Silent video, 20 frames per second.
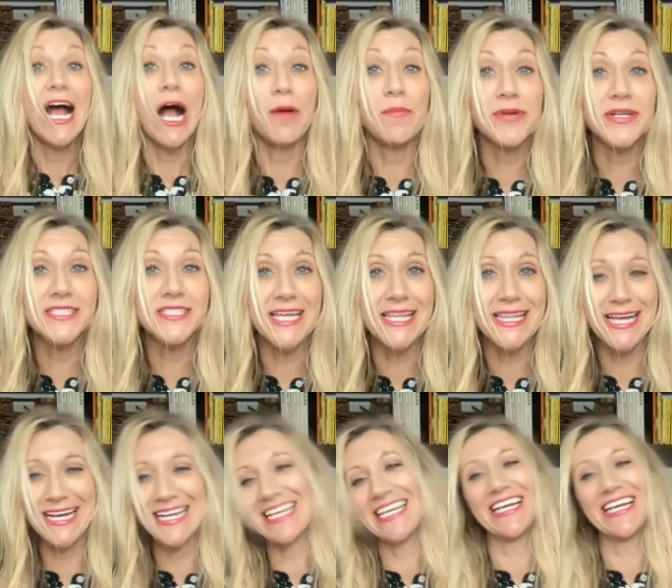I'm going to say
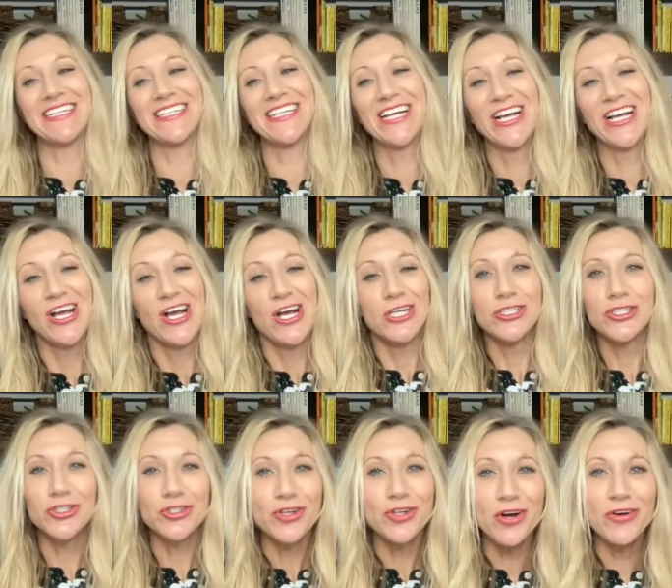that again.
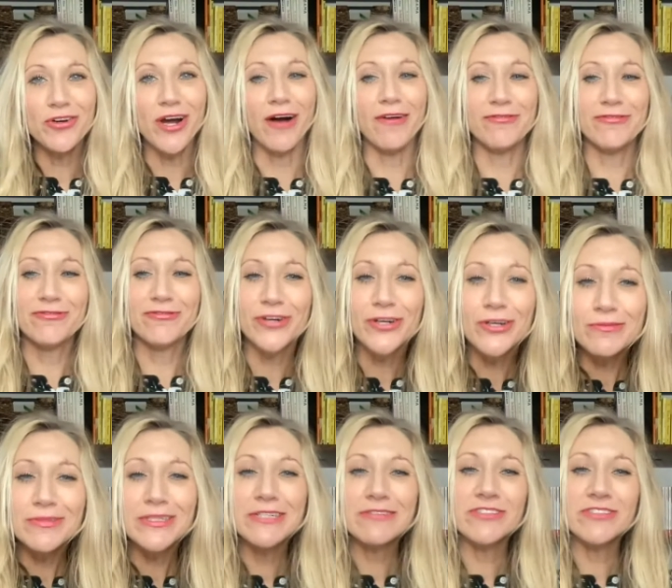Skrodoff
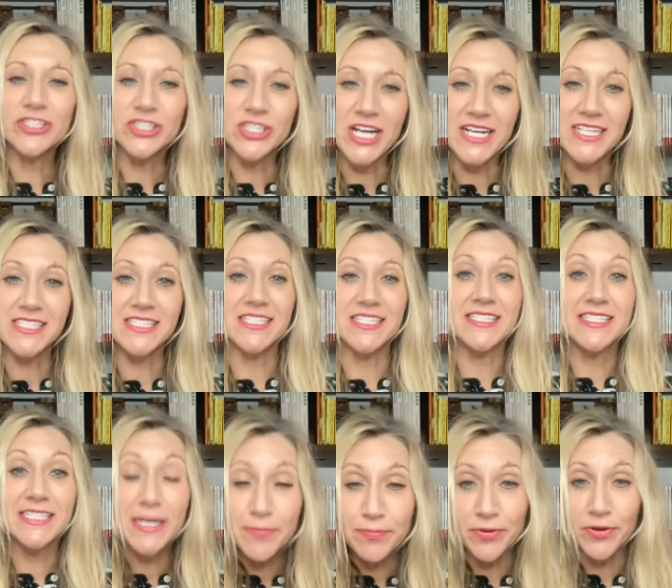firmly rejects the
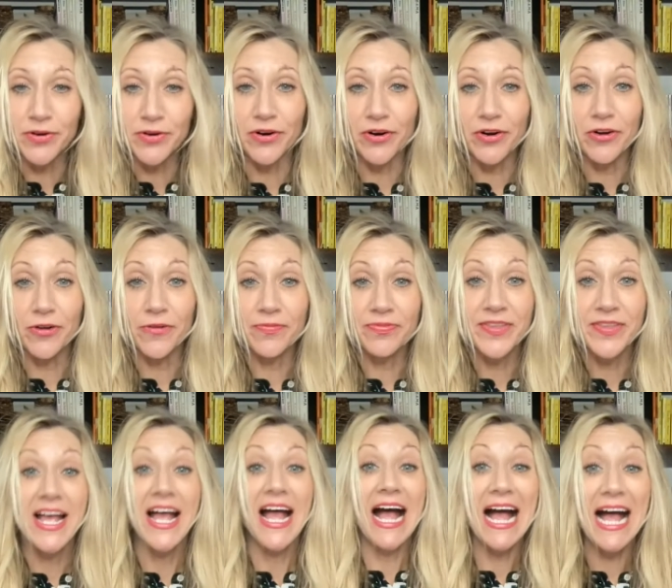typical
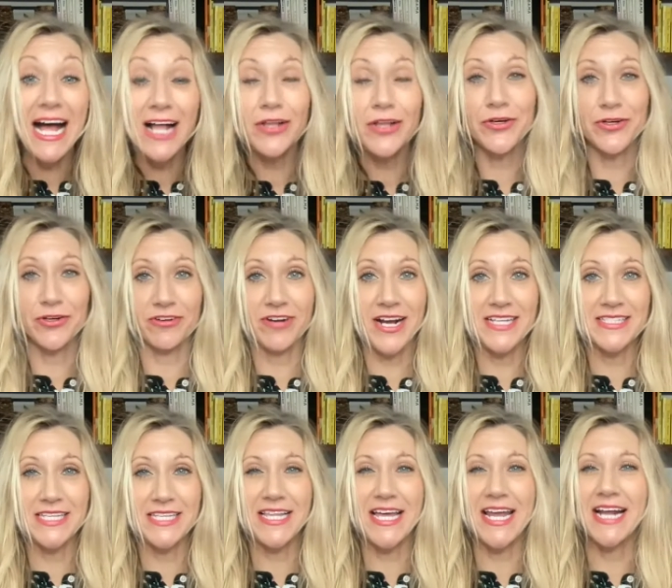
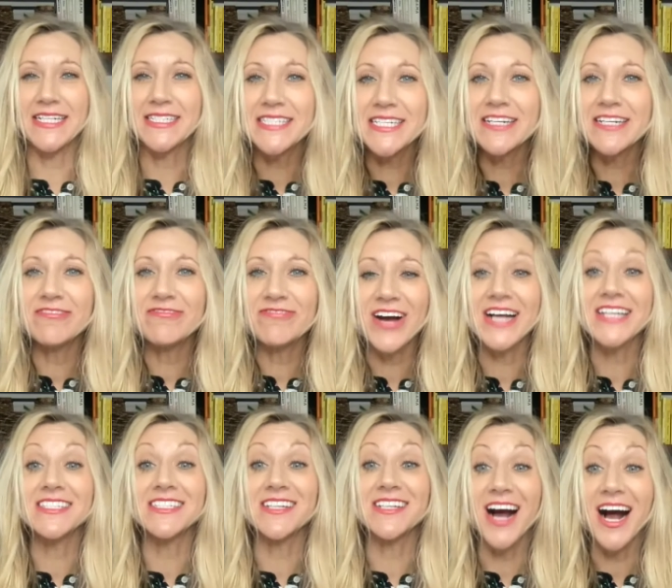allegorizing that
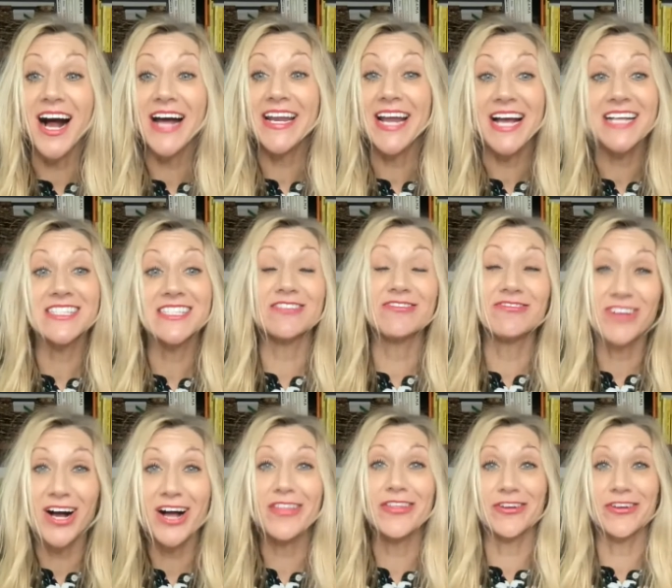identifies God as the
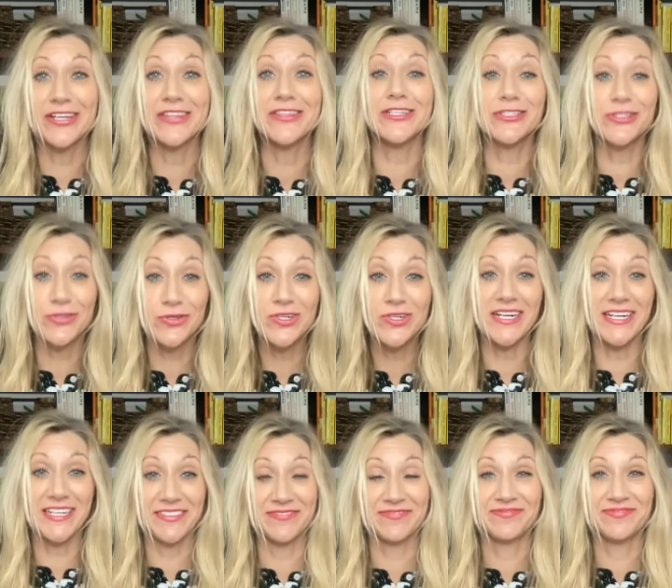father in the
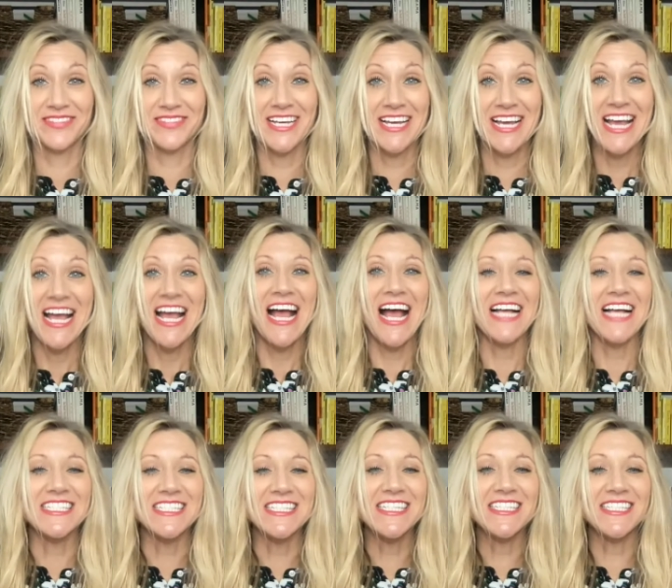story,
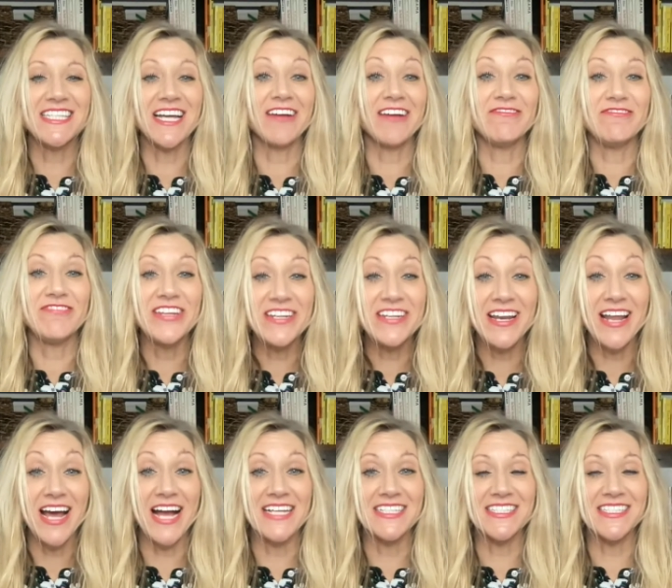as this
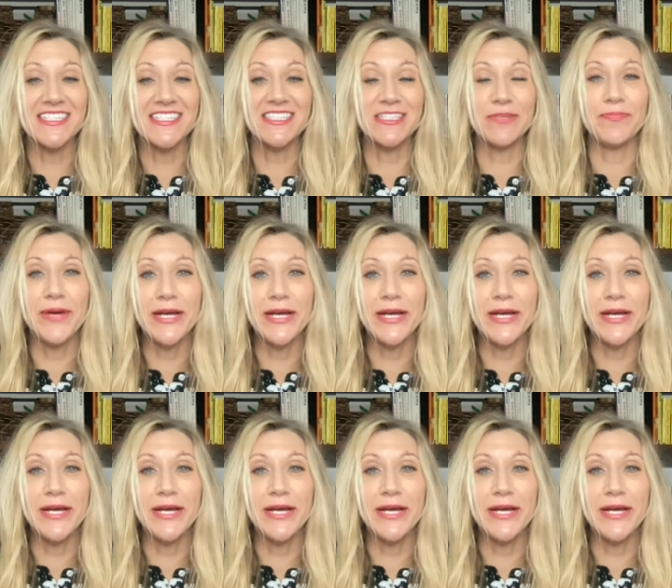divinizes the